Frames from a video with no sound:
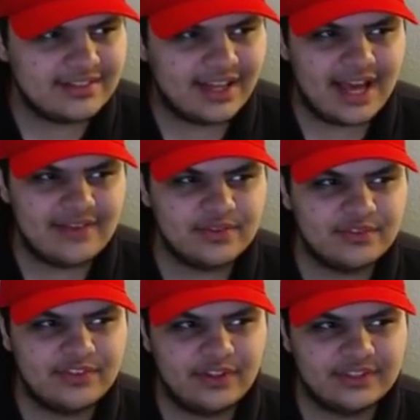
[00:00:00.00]
I haven't
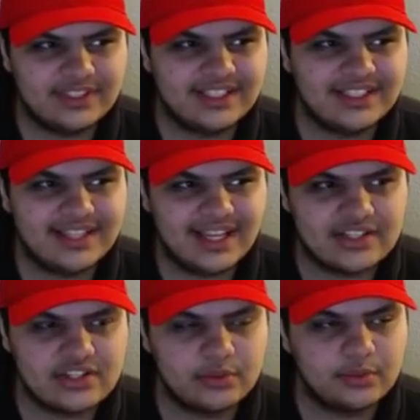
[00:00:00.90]
felt the
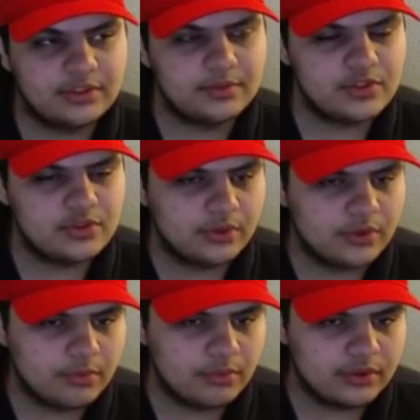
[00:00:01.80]
connection with the Majority
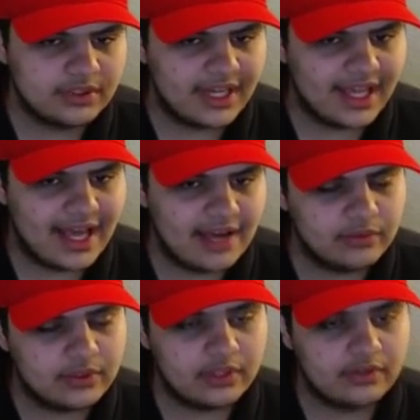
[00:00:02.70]
Report that I have
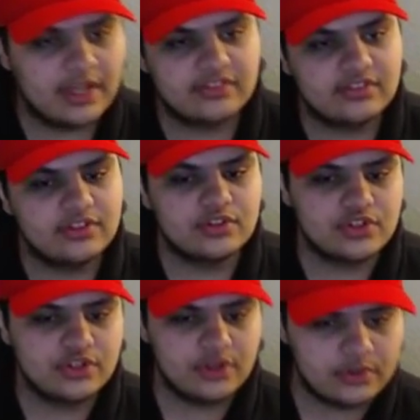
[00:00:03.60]
with other S tier
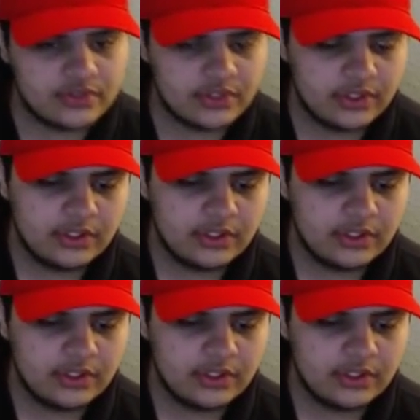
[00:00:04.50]
shows.